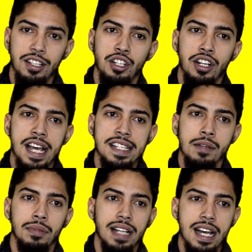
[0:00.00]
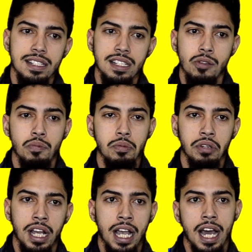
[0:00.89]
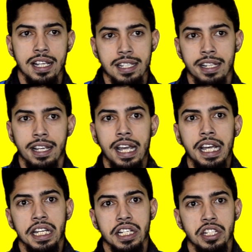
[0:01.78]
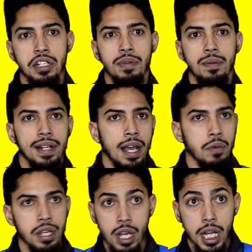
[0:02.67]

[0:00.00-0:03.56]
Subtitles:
You know, that symbolizes the people that got us in the cage, the people that